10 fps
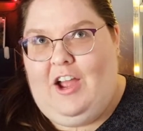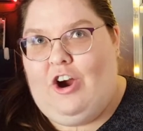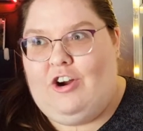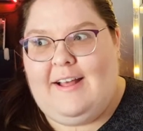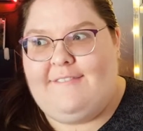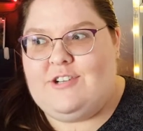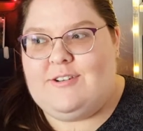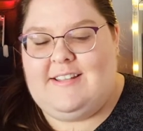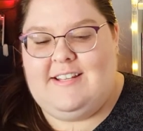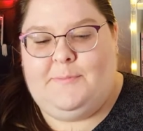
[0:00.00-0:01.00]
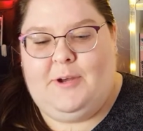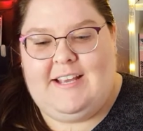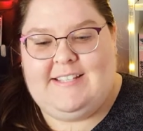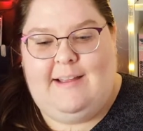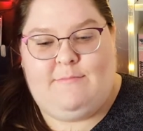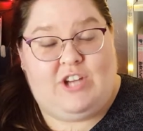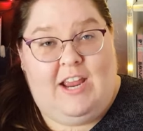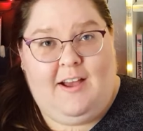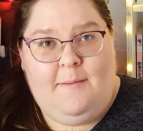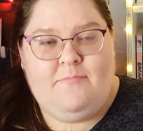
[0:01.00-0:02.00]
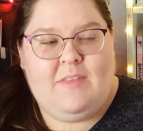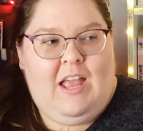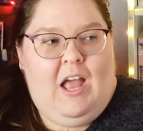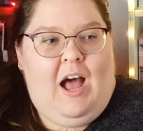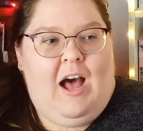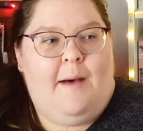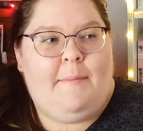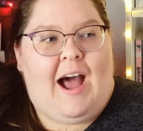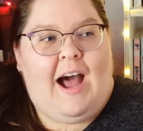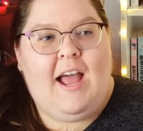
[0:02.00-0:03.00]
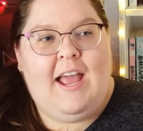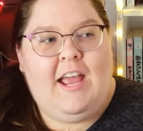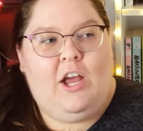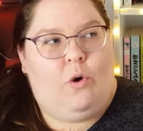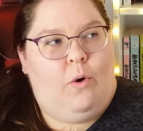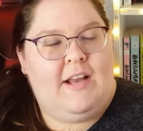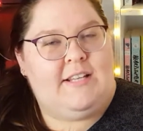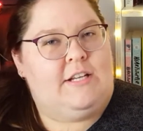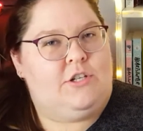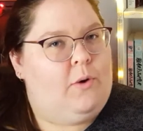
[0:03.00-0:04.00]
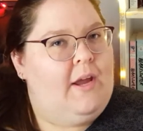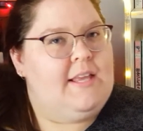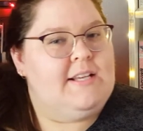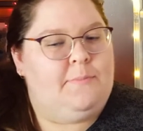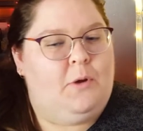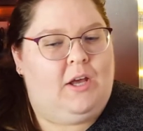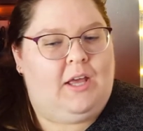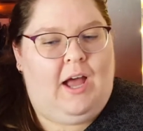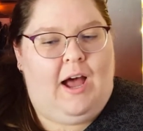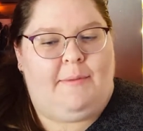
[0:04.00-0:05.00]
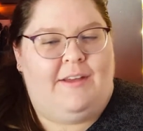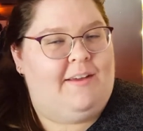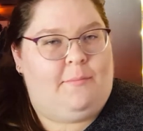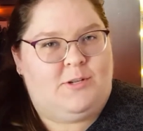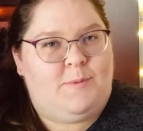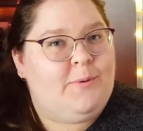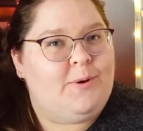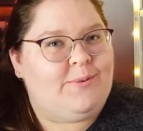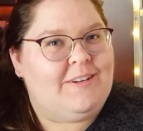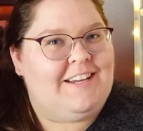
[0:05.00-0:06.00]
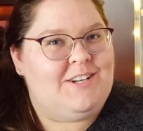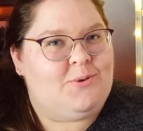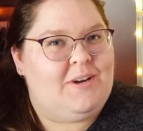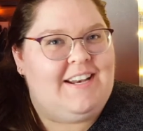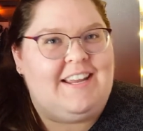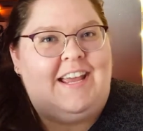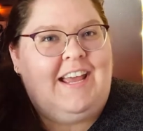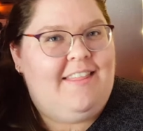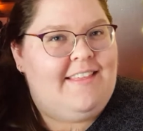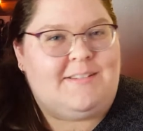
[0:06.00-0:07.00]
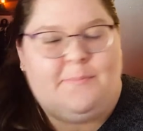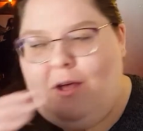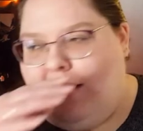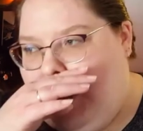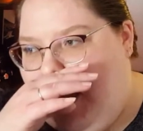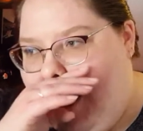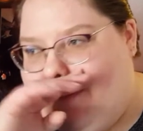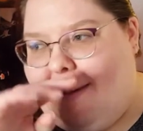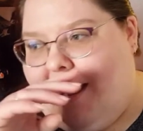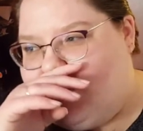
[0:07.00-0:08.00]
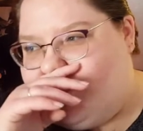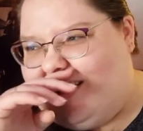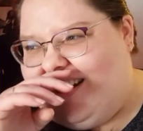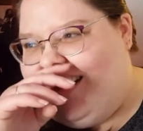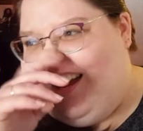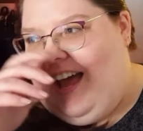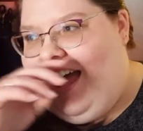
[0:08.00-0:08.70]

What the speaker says: her love interest in this book is named Jacob. I quite enjoyed this book. I think most people really enjoyed this book. I'm not sure